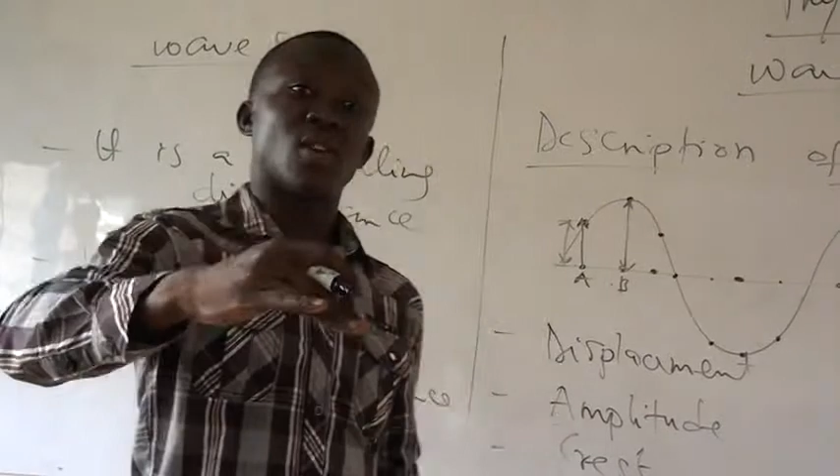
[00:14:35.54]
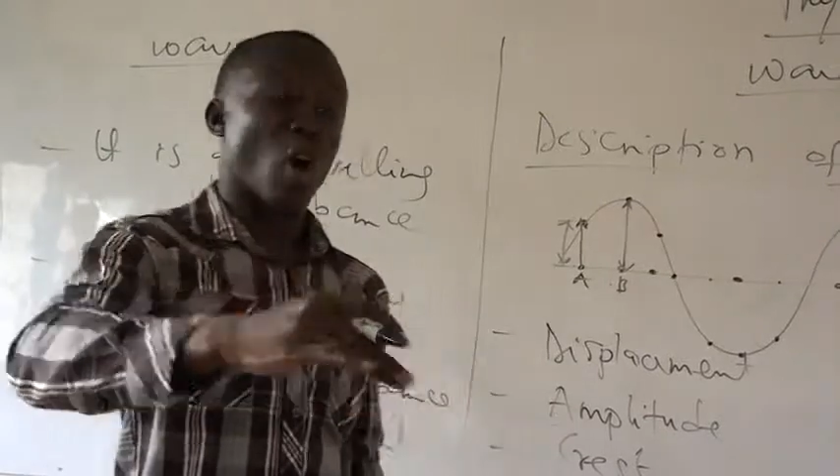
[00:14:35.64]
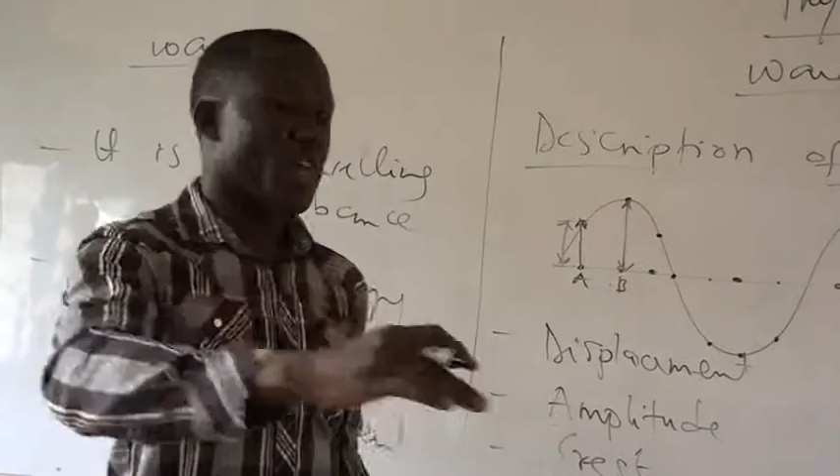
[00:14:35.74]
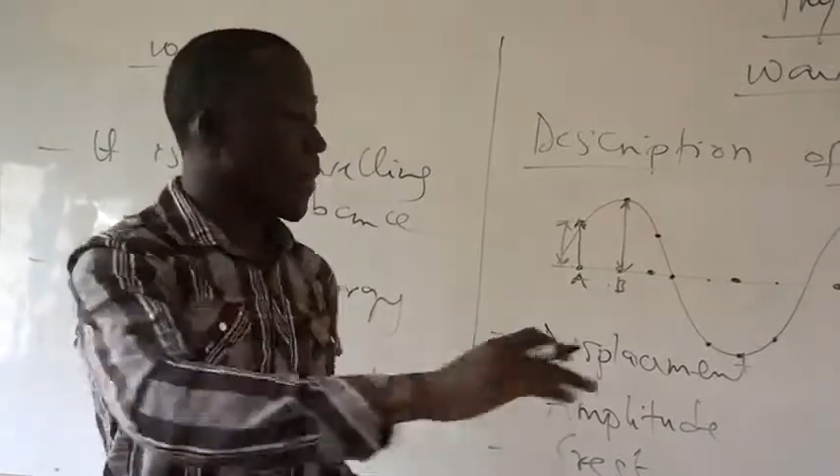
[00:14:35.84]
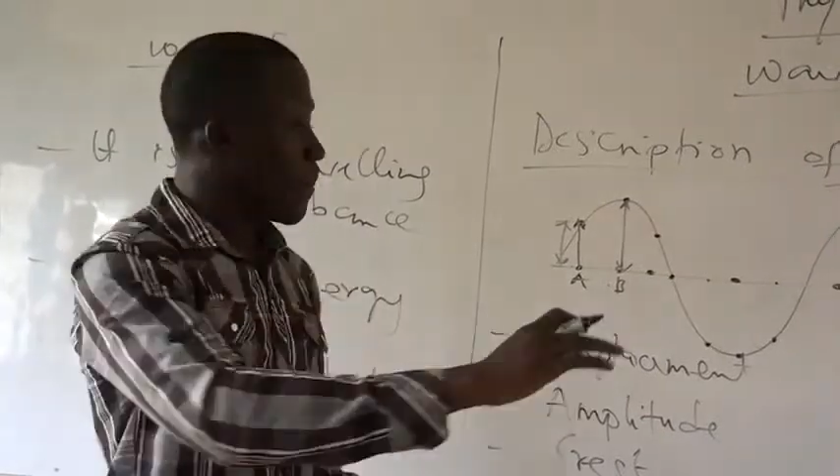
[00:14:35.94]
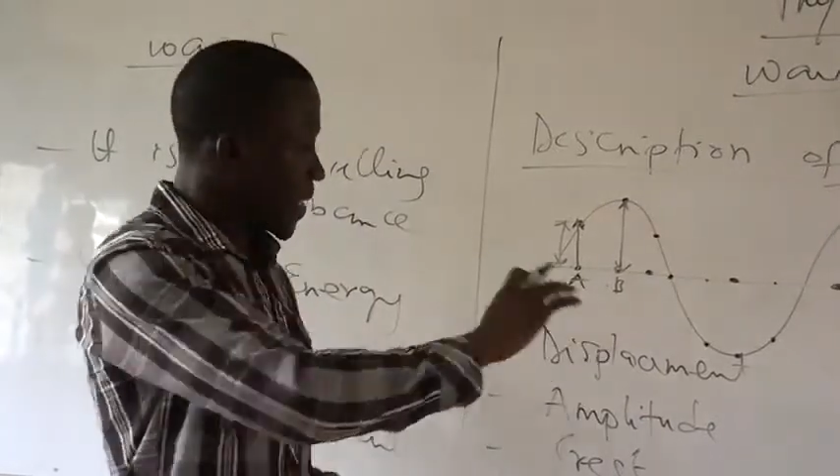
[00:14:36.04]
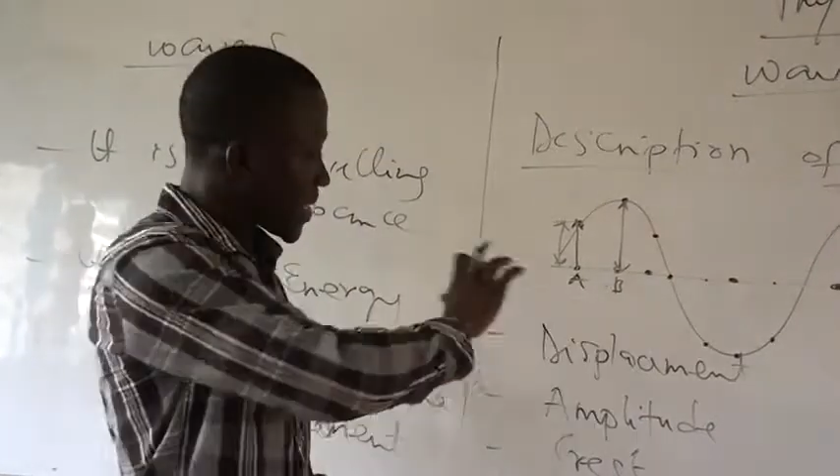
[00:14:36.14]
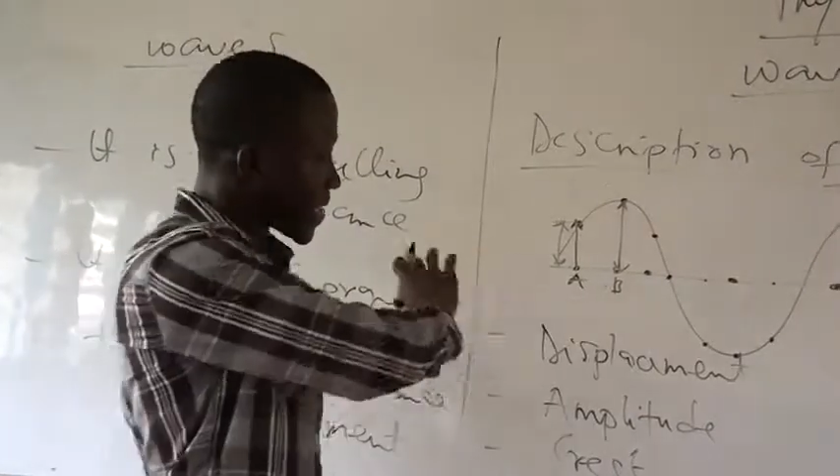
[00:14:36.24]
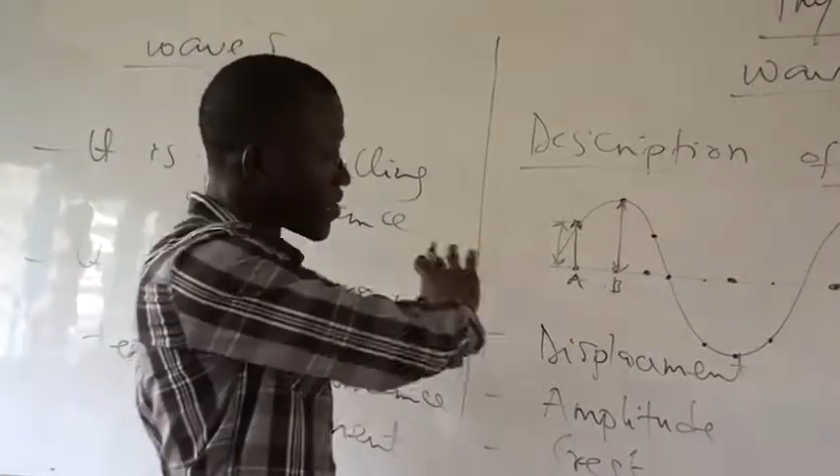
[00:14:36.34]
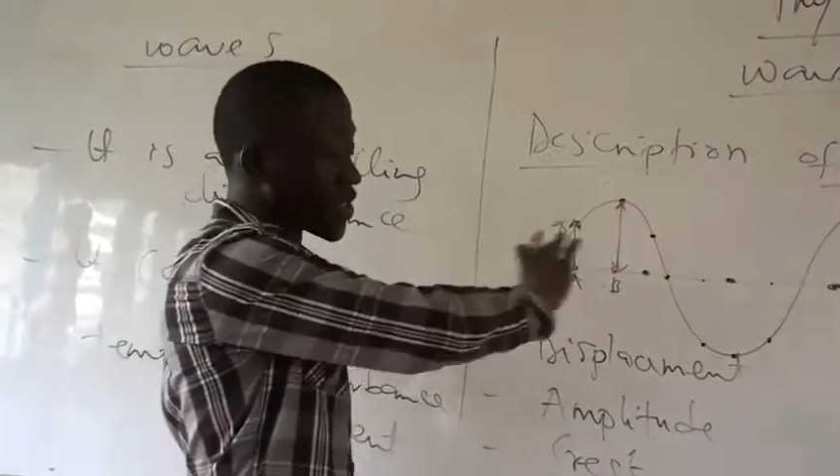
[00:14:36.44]
of the
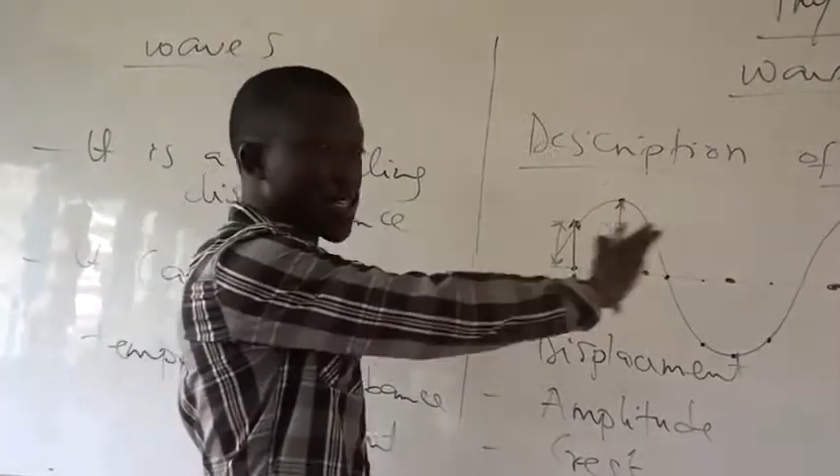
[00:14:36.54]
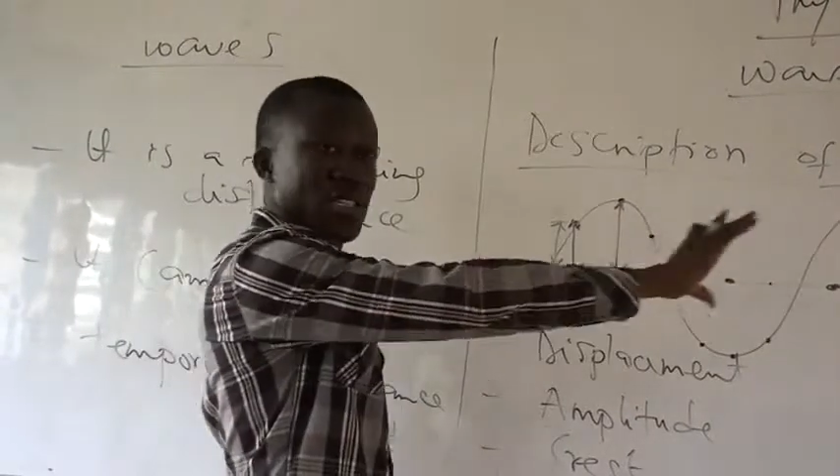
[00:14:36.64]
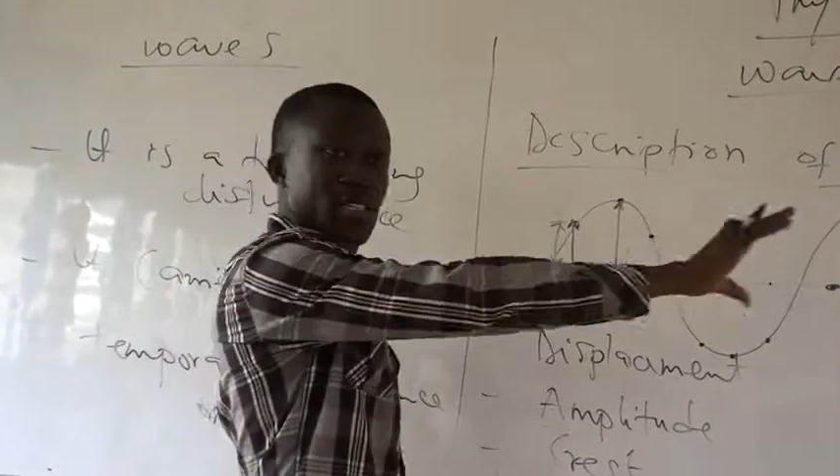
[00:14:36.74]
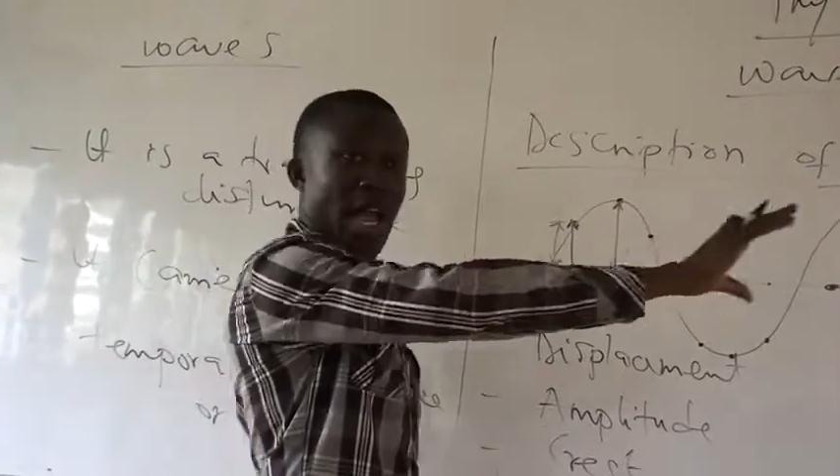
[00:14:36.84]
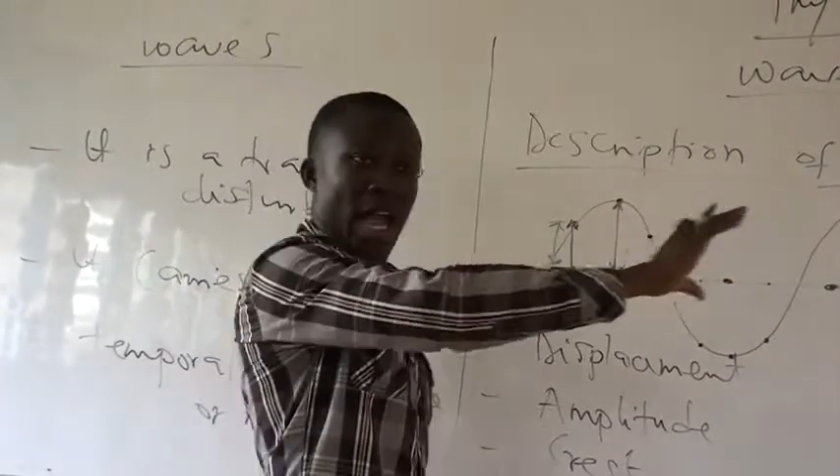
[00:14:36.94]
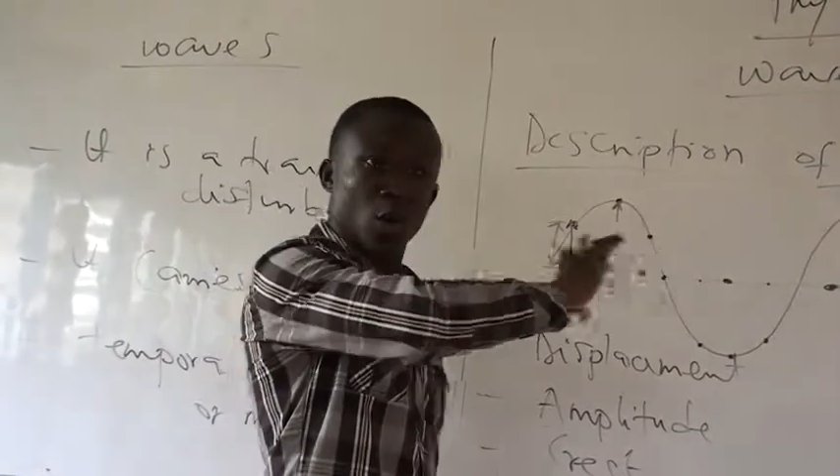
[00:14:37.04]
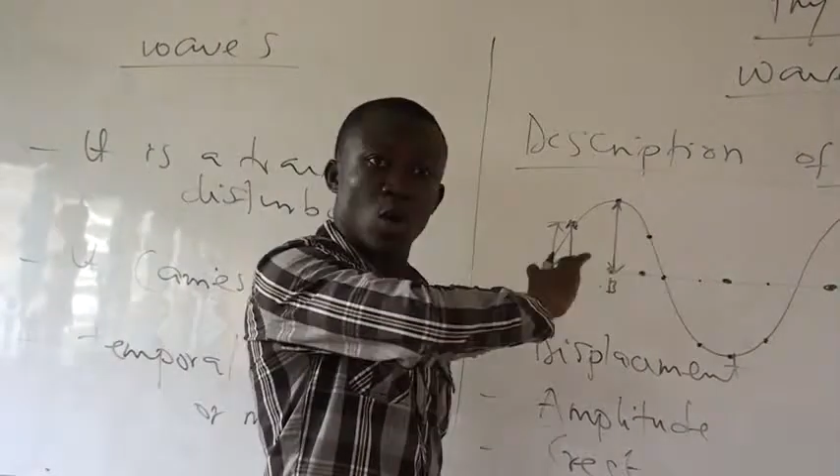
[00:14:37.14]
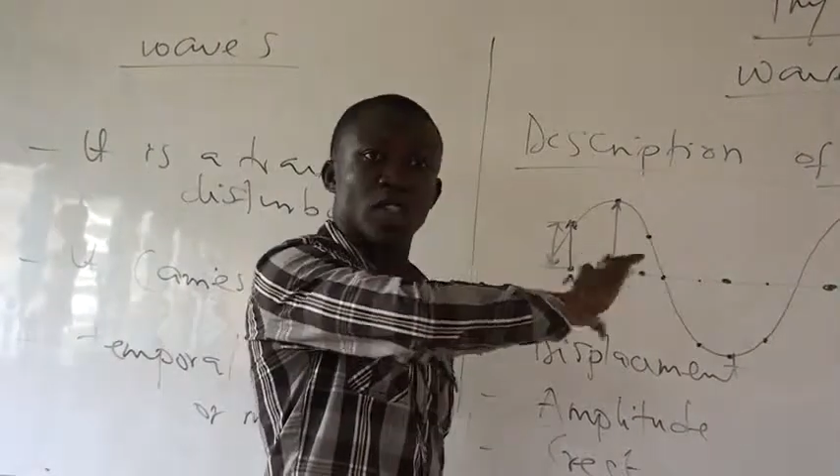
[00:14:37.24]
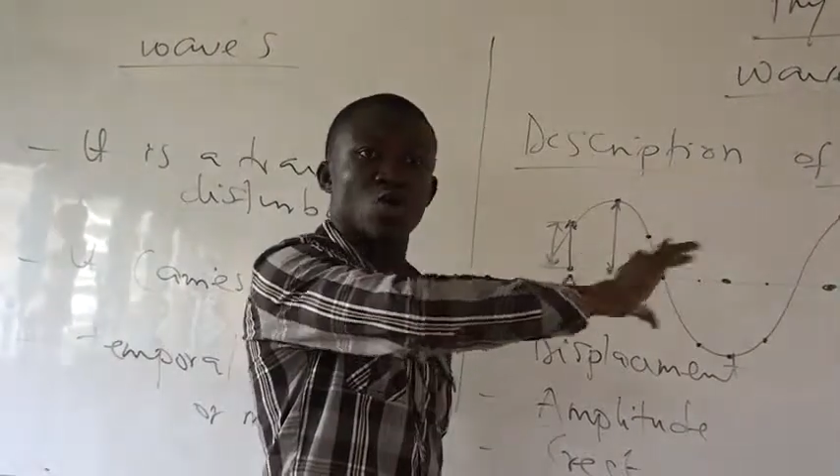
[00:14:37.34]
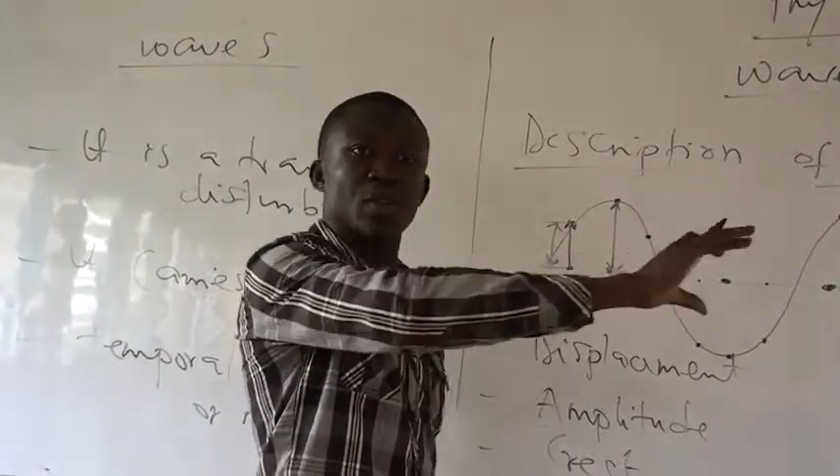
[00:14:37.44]
particles
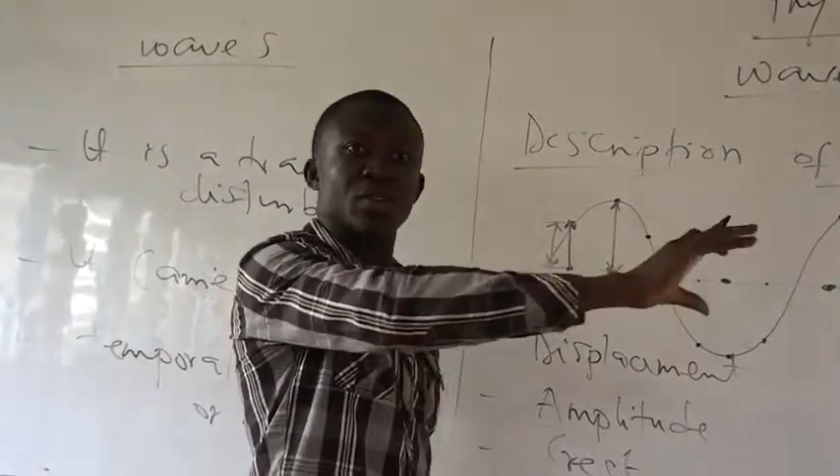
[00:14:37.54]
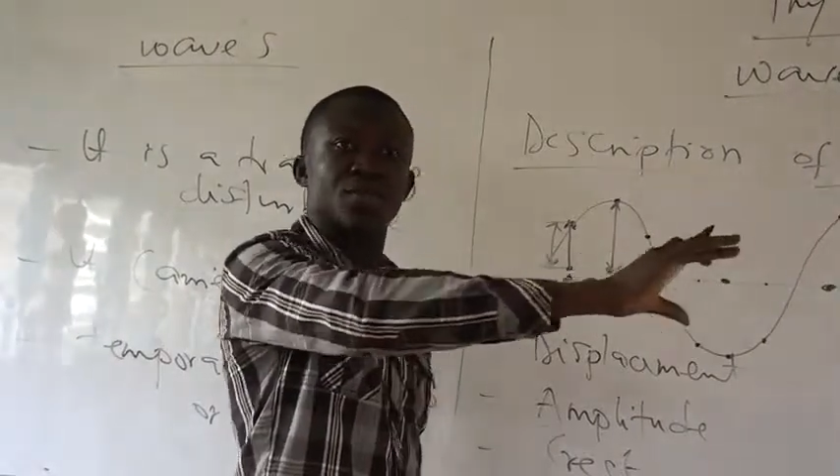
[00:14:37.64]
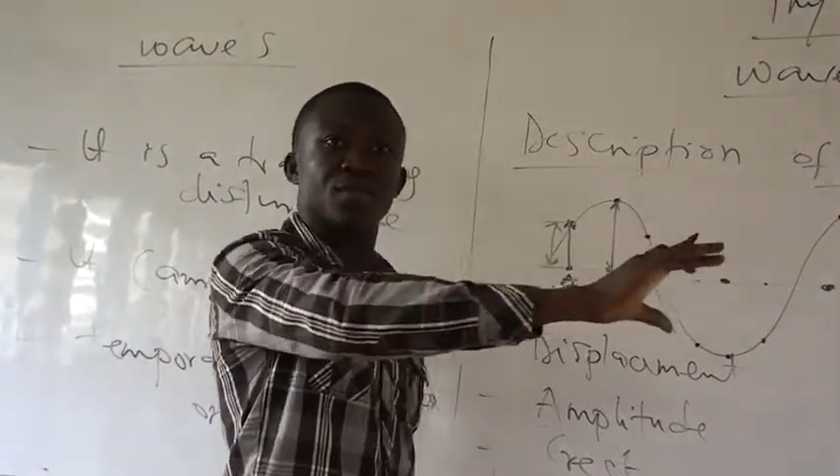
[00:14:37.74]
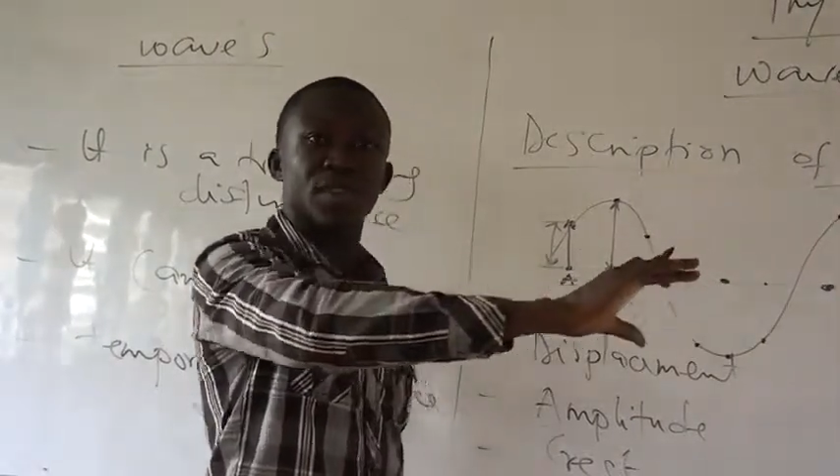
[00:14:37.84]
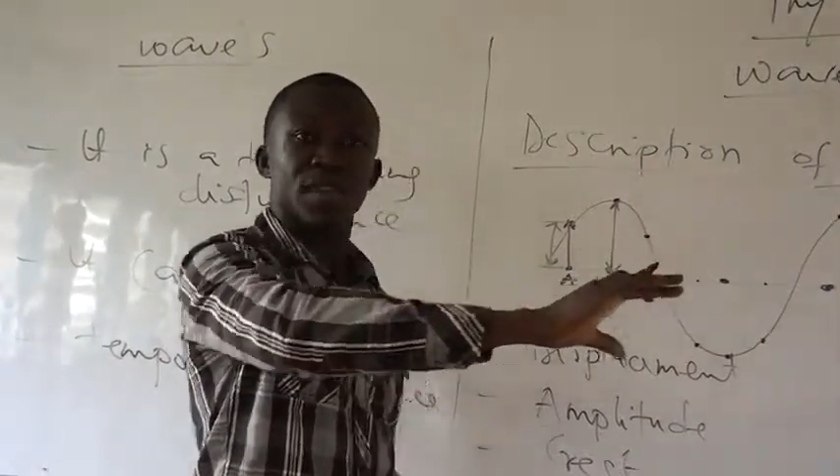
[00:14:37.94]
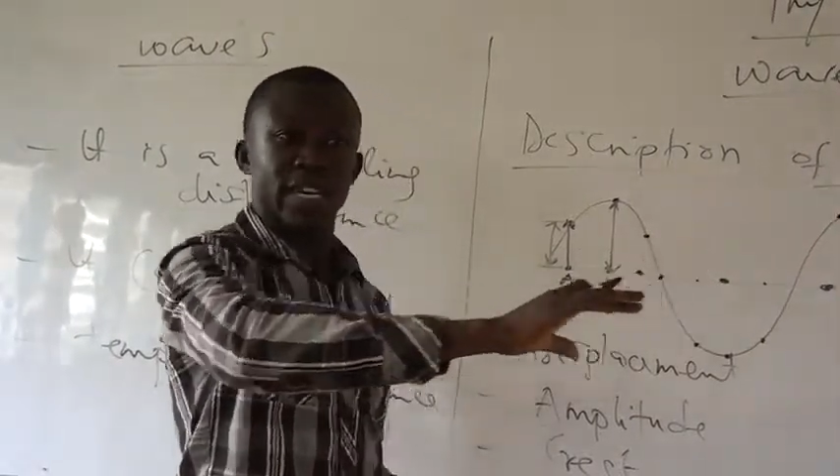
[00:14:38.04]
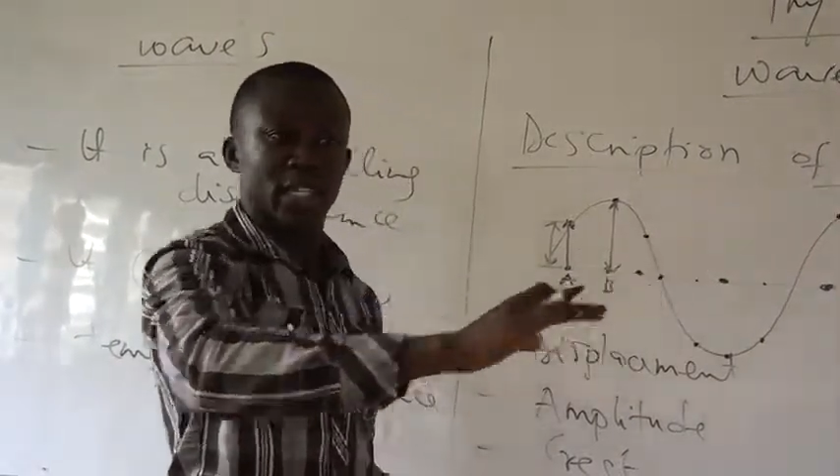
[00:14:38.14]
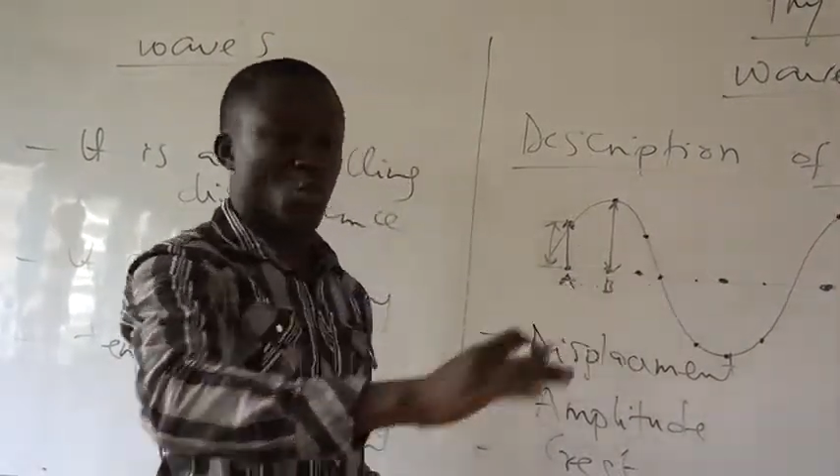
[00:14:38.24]
along the wave is